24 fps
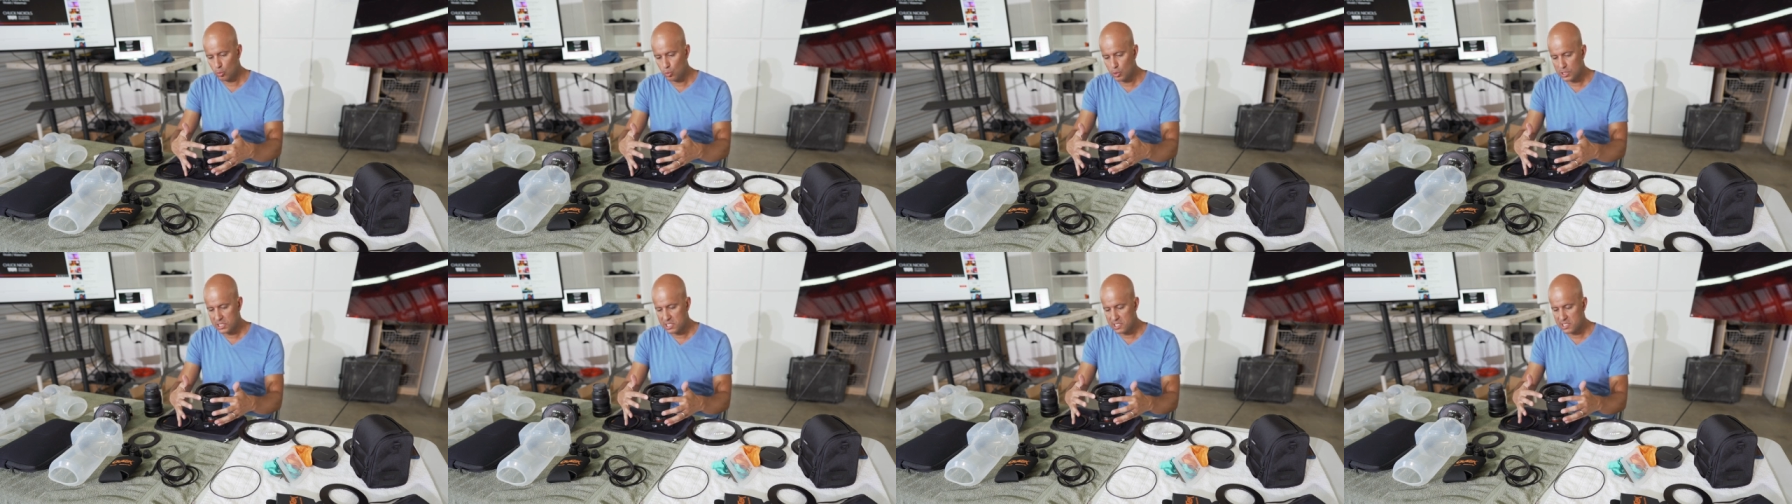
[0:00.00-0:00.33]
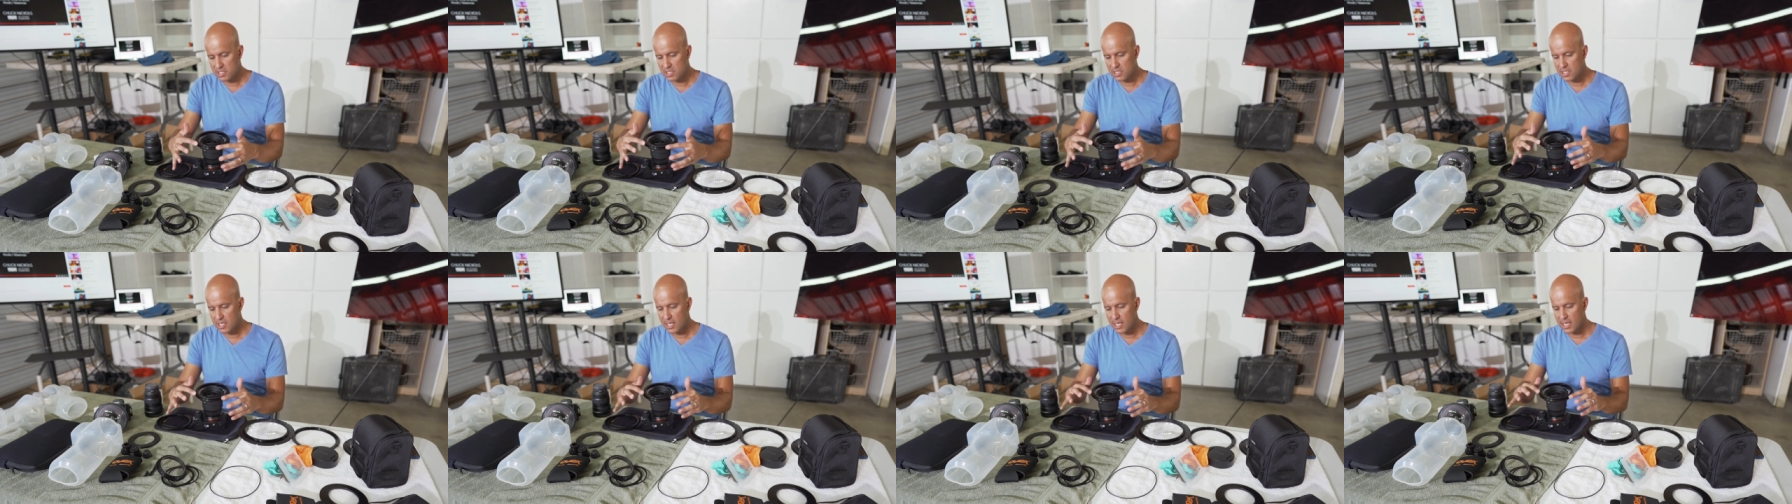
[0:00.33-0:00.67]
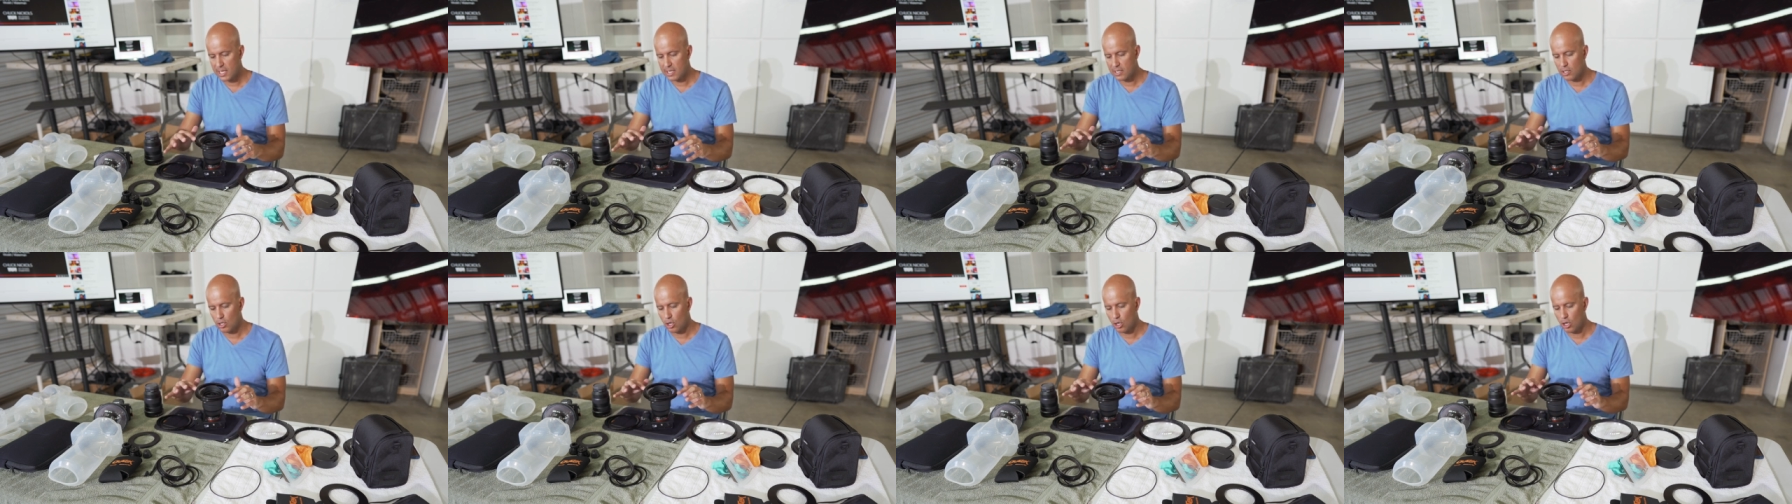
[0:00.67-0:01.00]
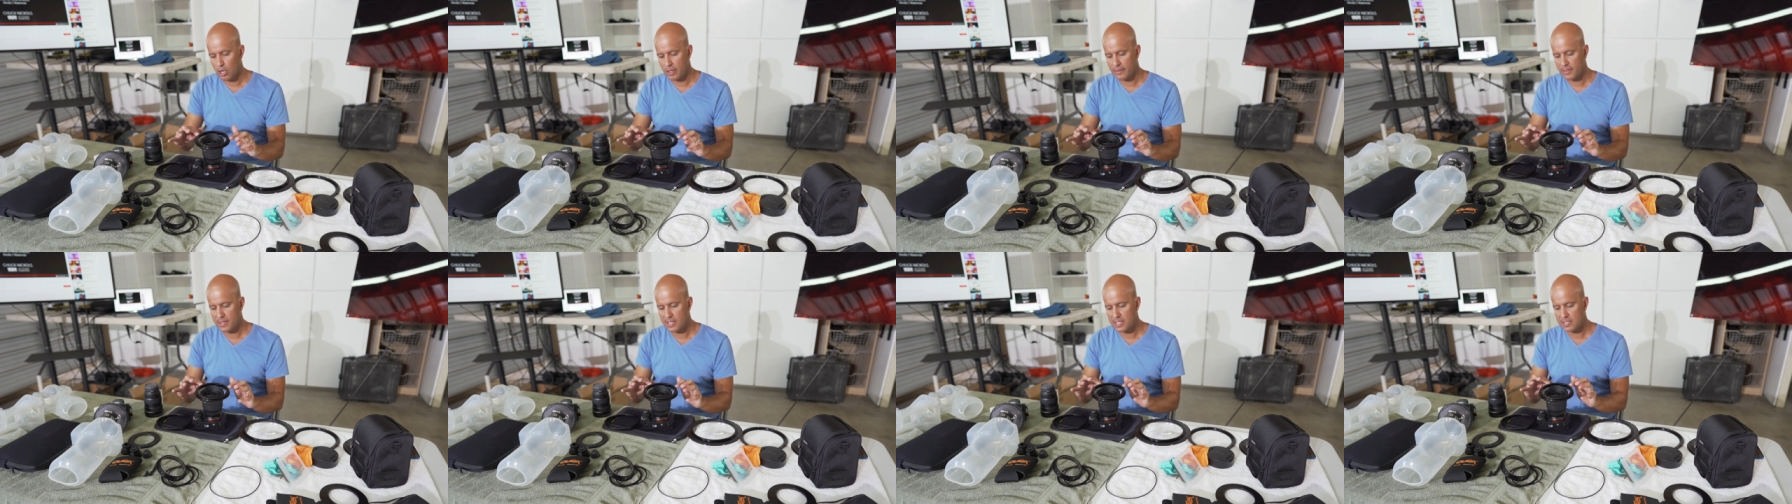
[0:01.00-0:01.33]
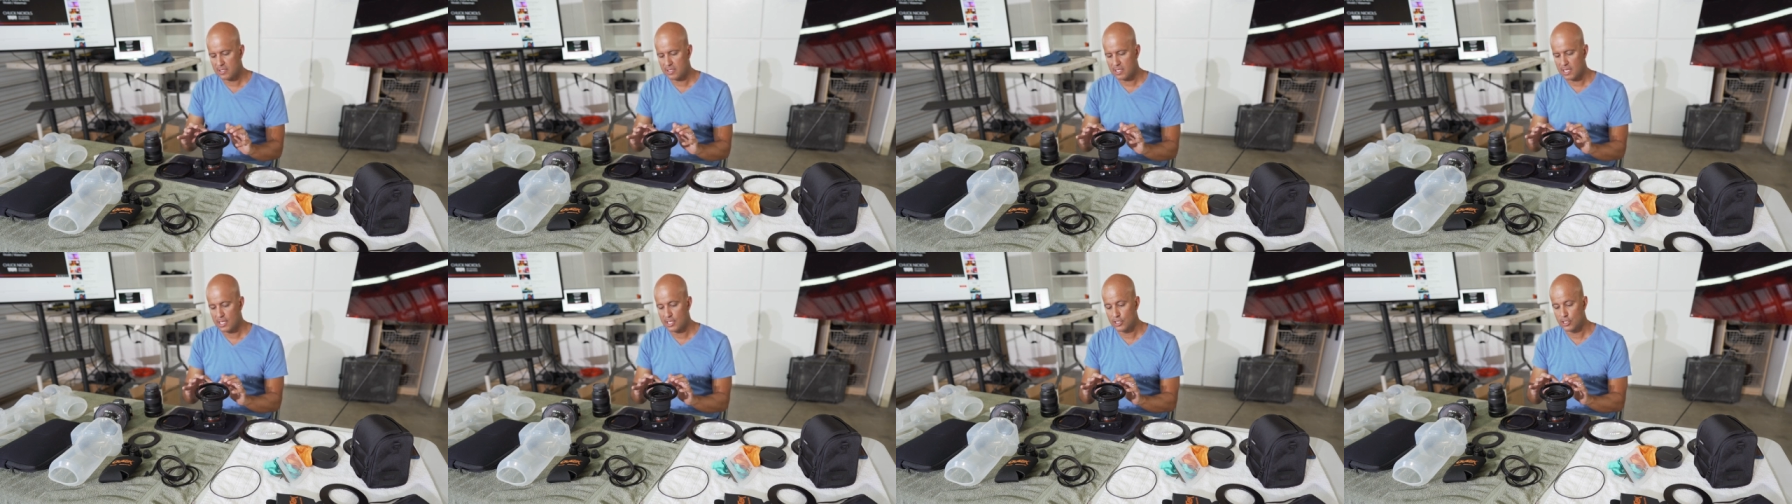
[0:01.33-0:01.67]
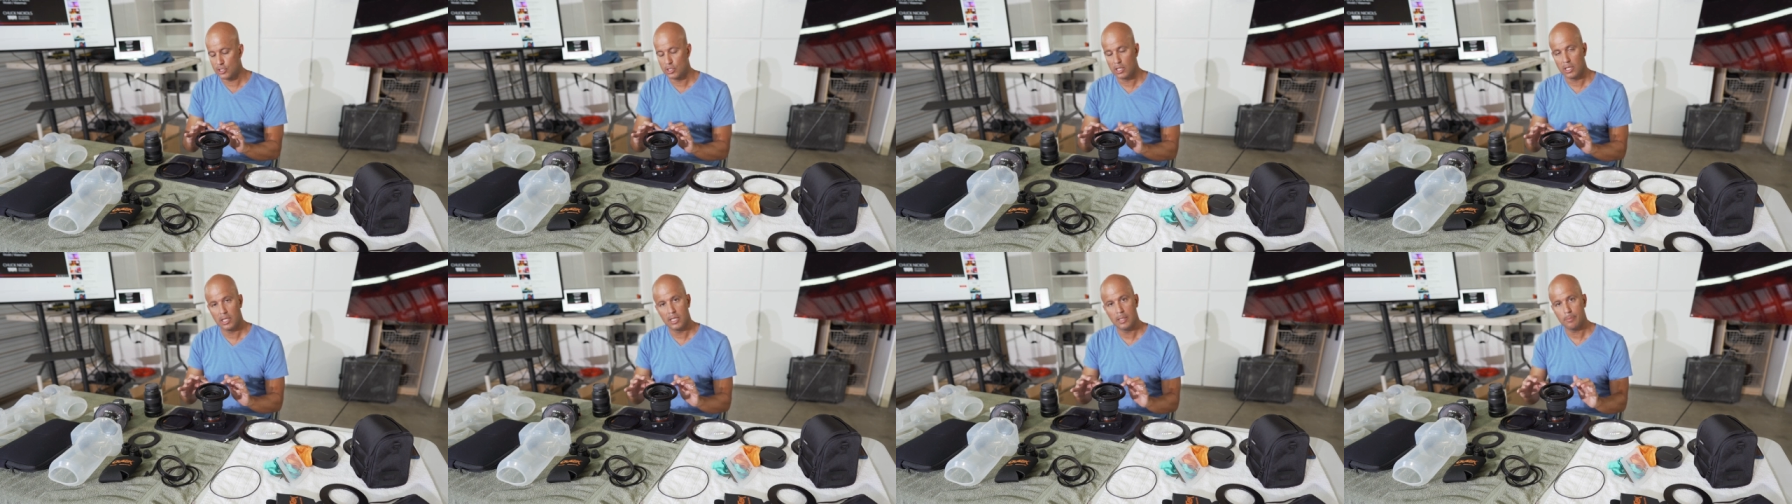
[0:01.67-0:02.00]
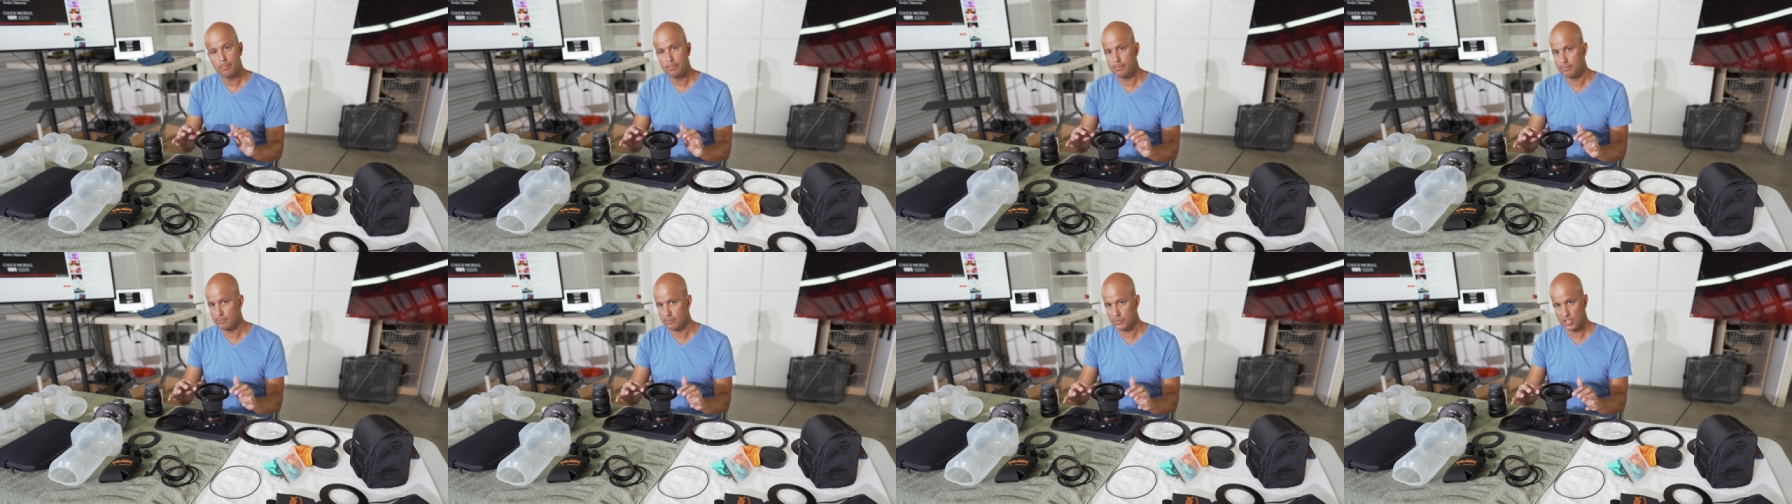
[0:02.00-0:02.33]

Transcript: would sit on this inner lip,